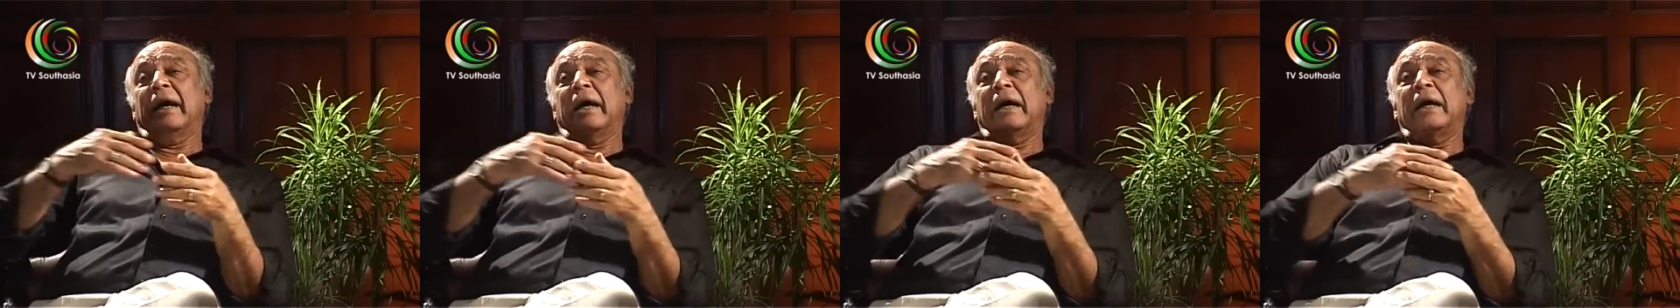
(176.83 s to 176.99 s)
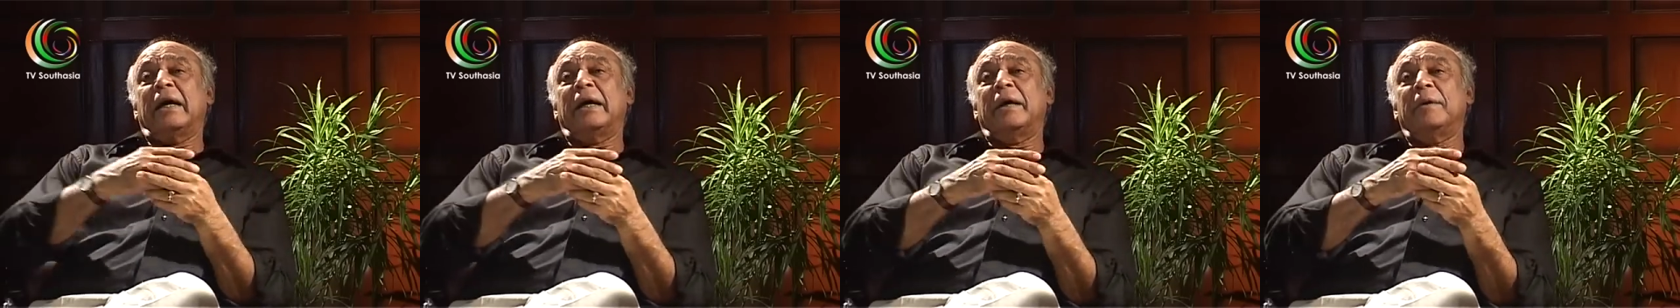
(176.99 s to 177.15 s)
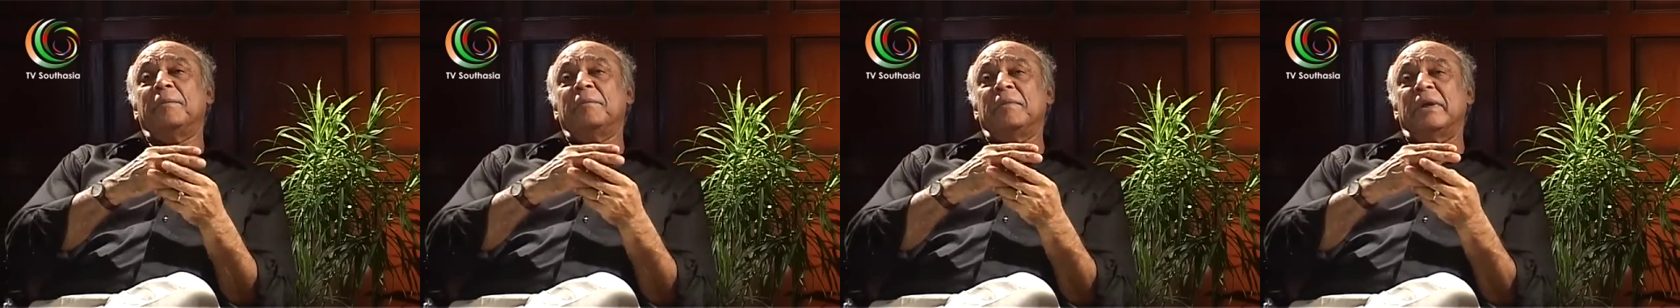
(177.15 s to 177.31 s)

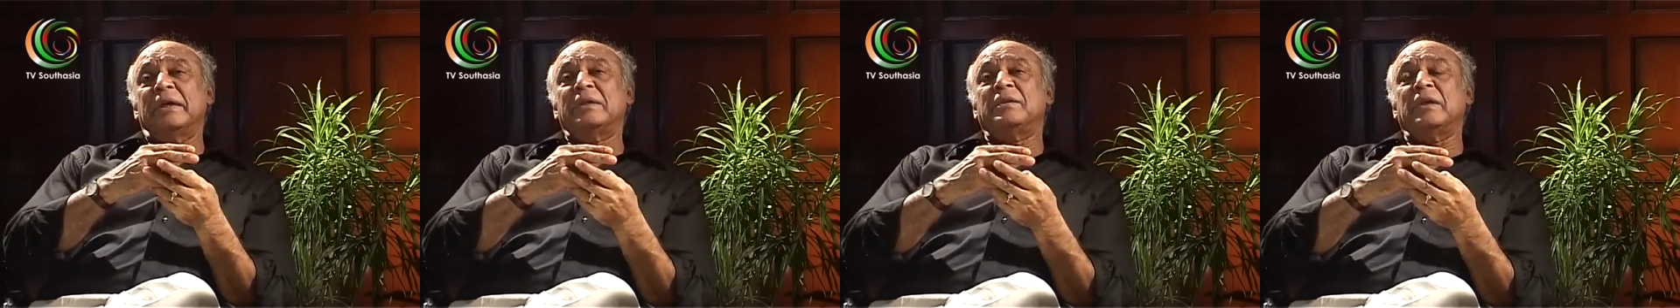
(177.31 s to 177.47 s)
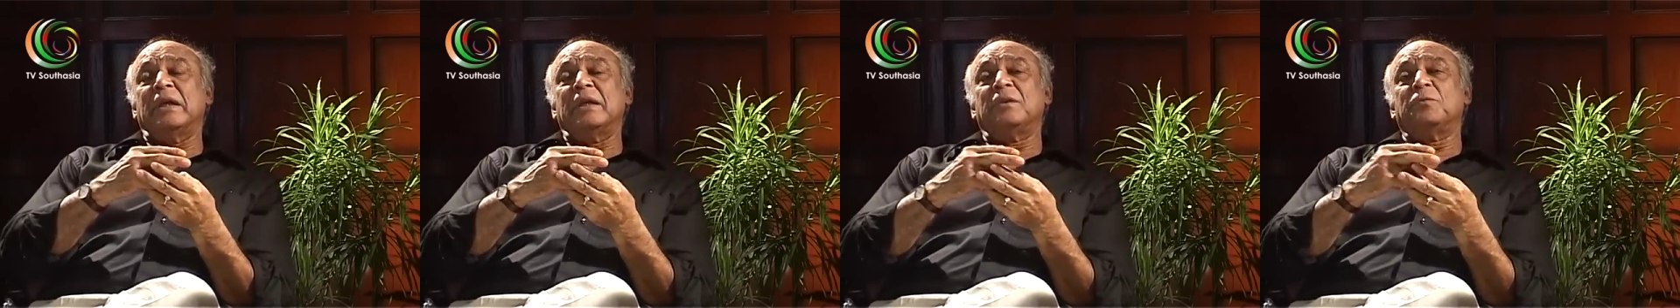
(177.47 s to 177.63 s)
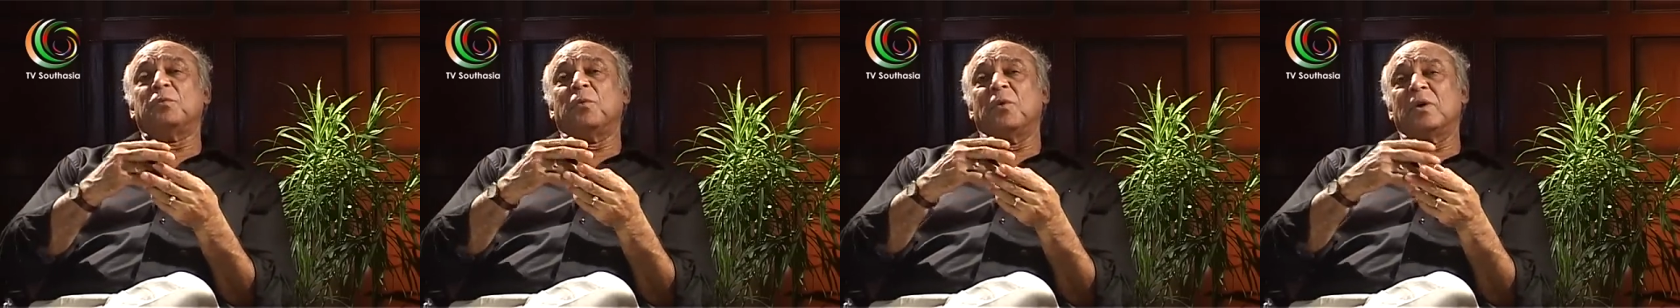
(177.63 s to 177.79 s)
um, it,
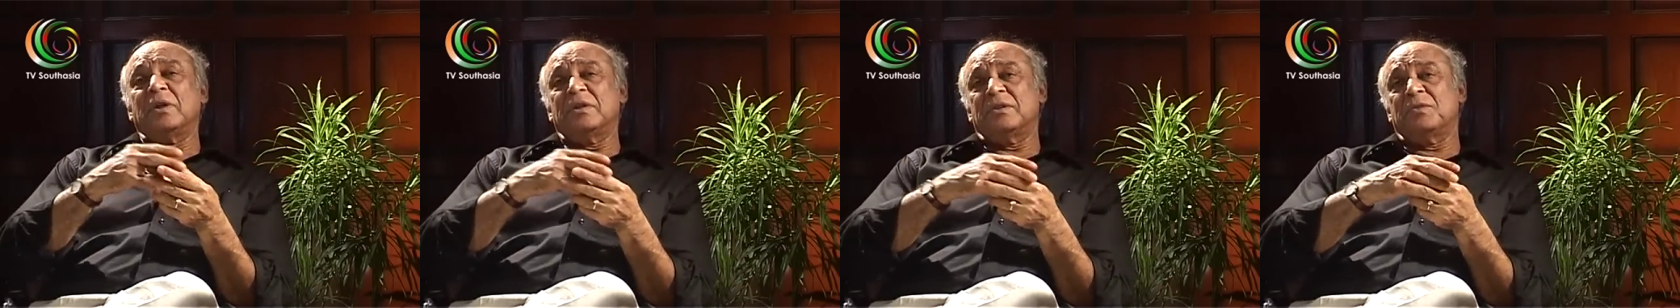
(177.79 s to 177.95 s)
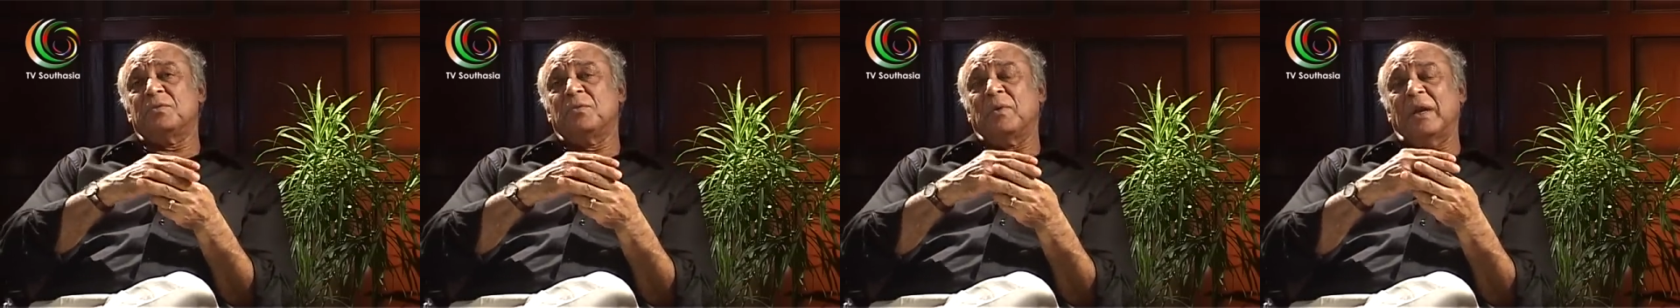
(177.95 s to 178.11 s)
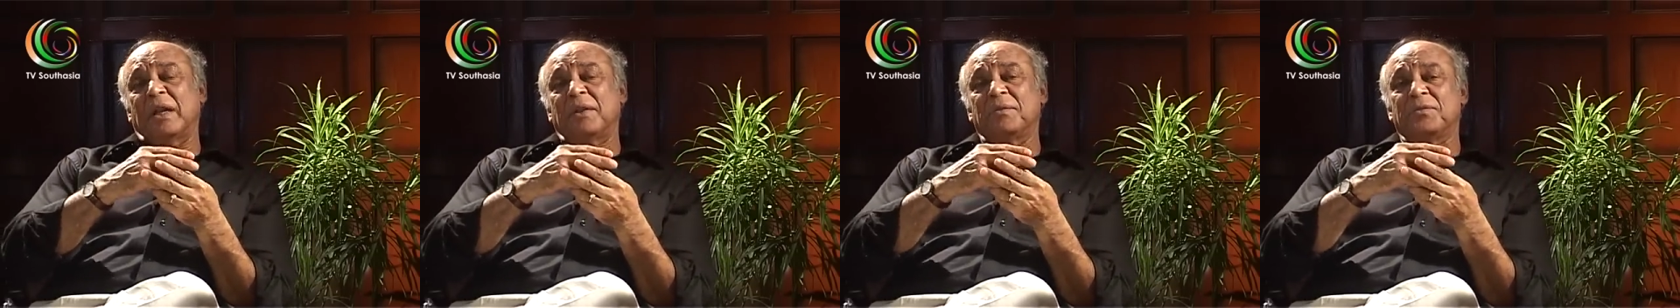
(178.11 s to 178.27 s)
it was
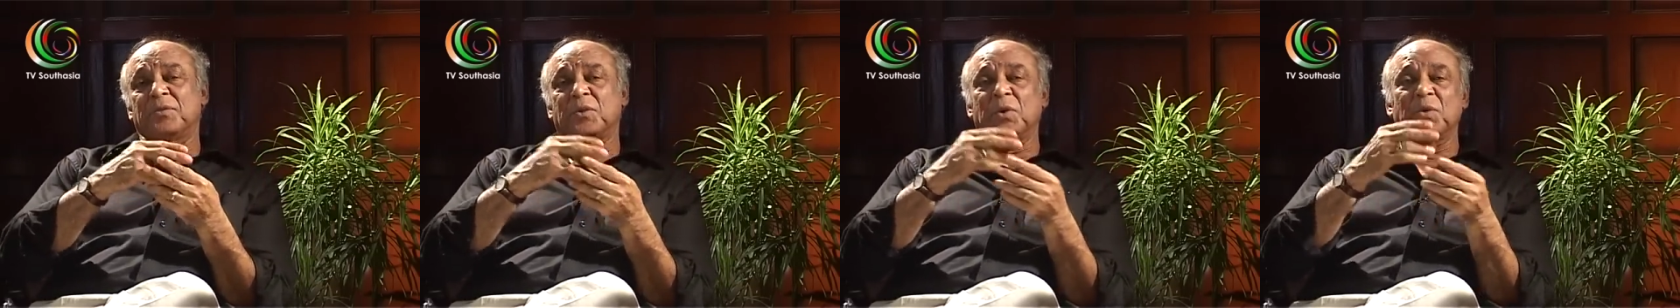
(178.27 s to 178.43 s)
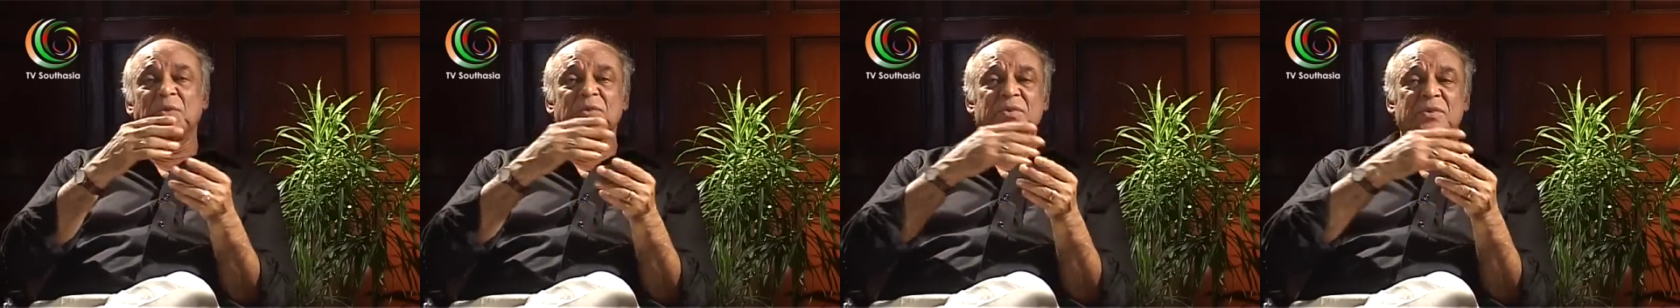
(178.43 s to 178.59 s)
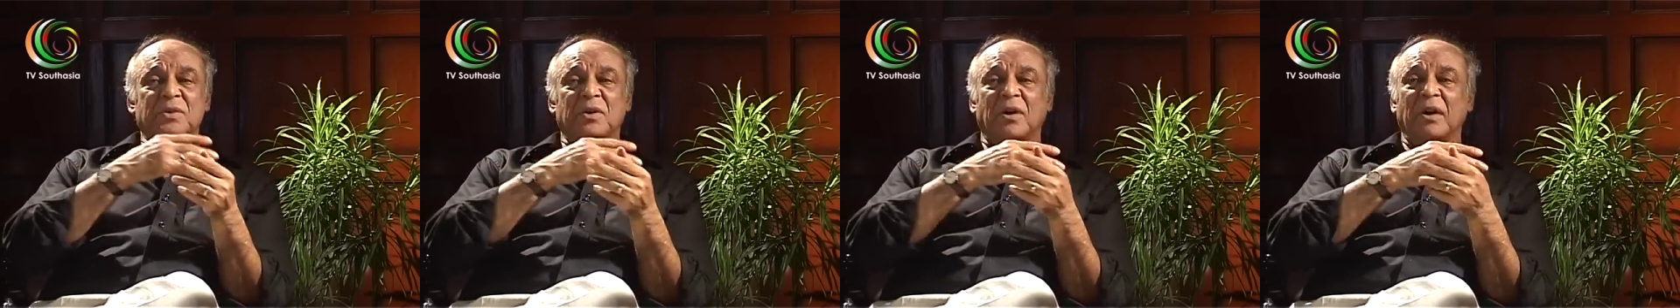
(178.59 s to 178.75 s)
one of
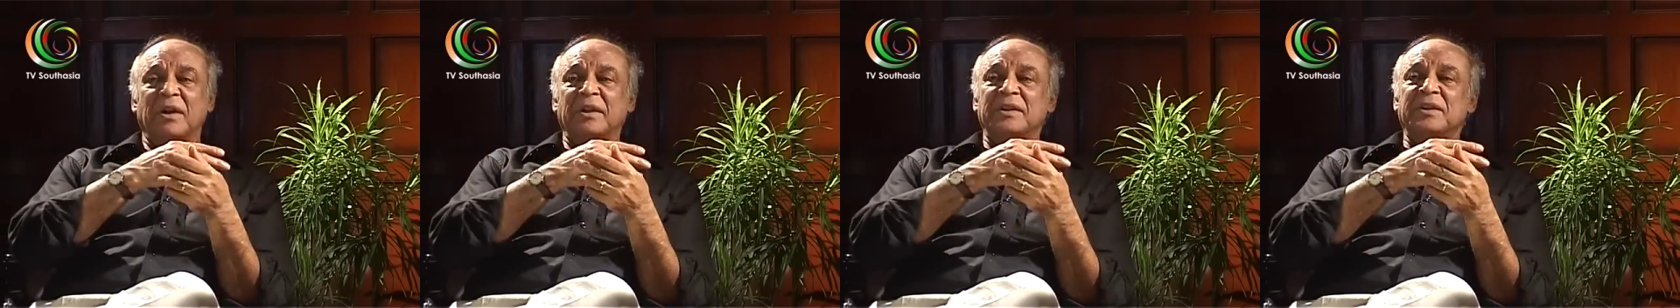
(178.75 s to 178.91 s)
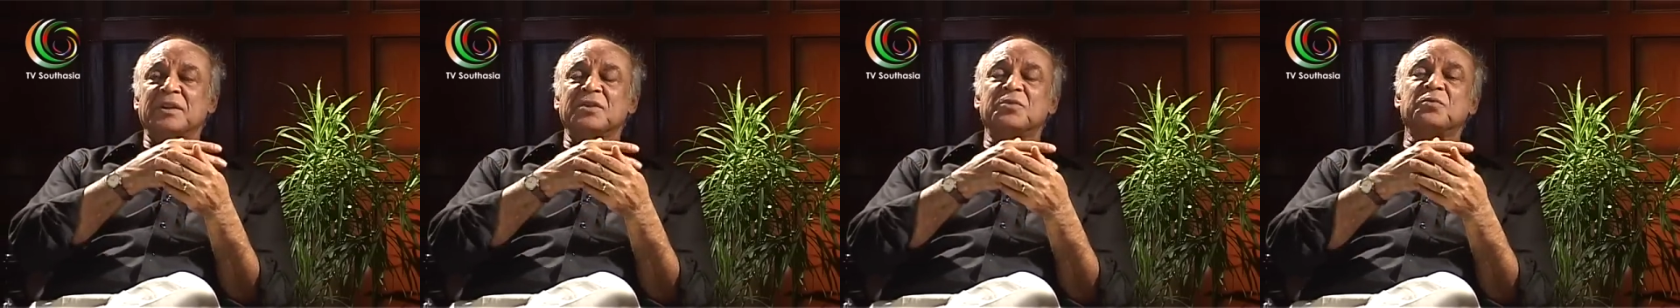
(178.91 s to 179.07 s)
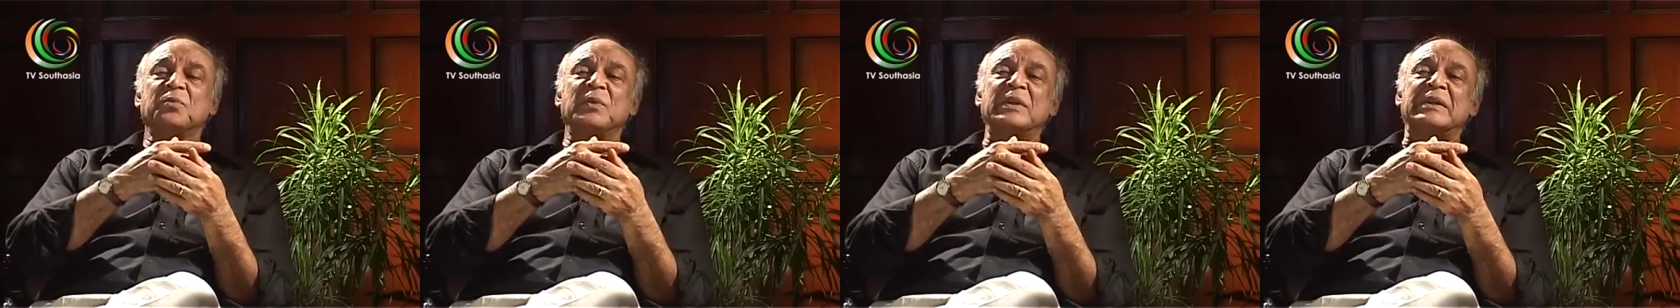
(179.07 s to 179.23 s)
those
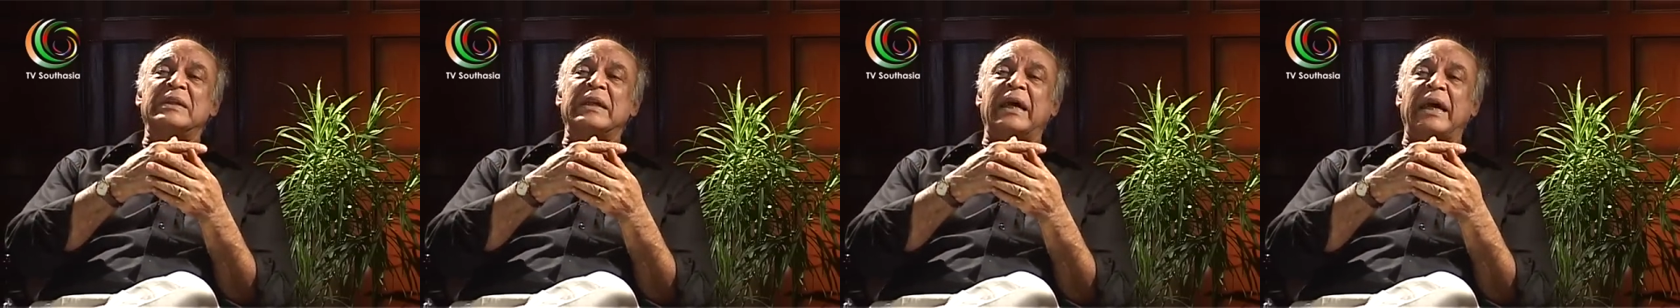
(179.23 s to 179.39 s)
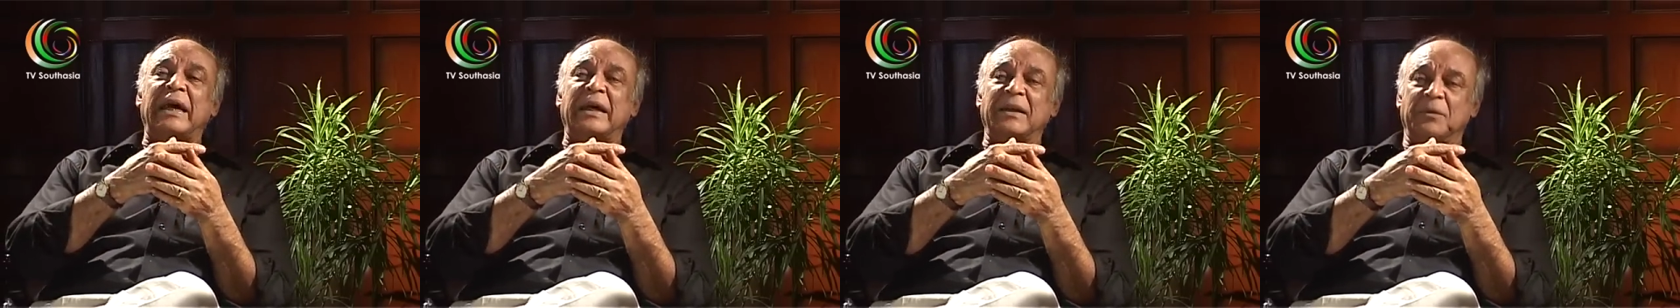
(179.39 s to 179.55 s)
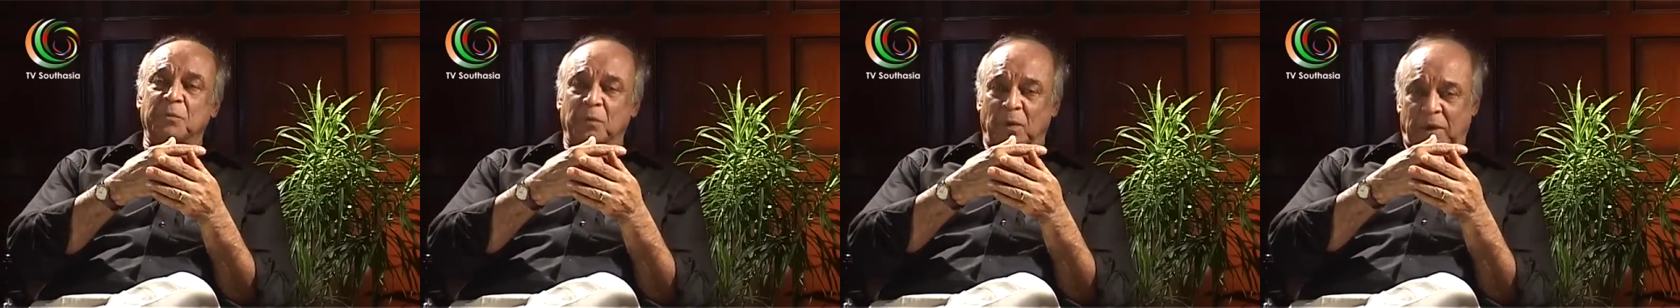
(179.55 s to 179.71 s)
colleges which
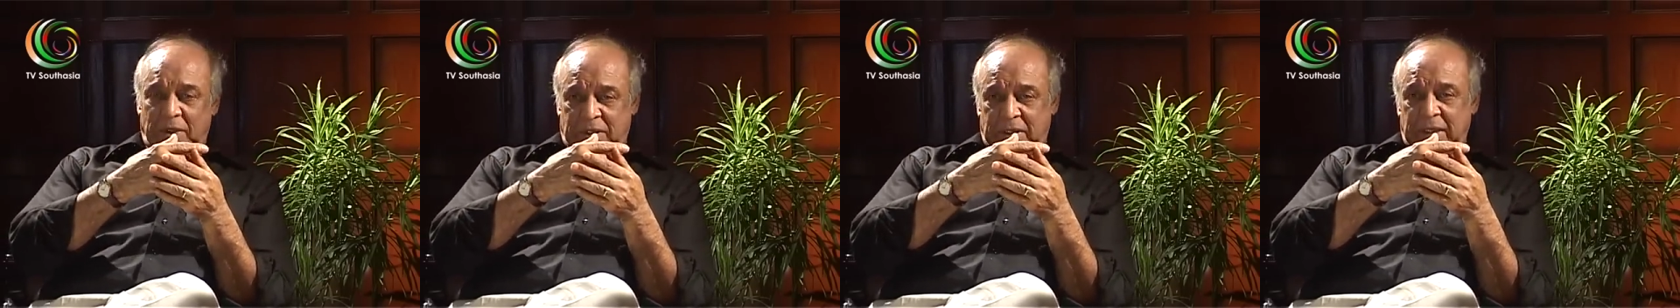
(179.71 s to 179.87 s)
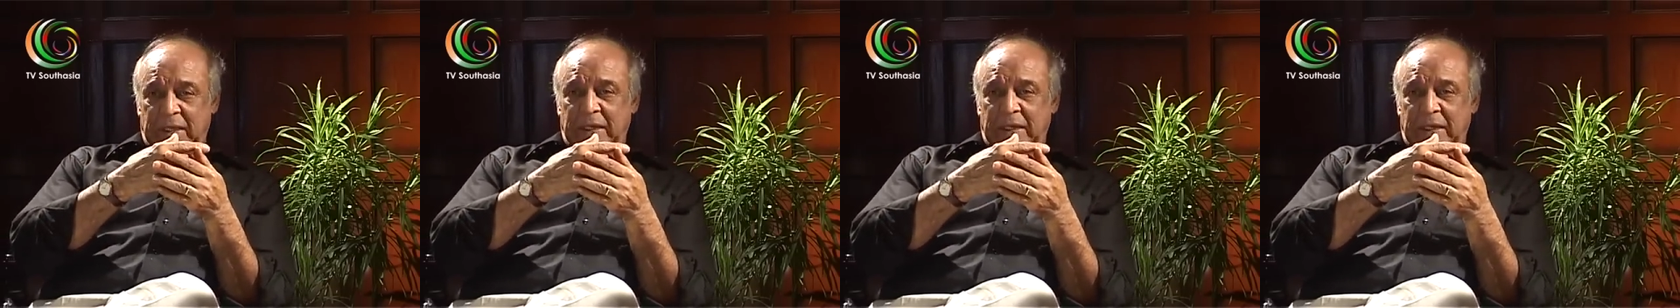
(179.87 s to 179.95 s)
had what?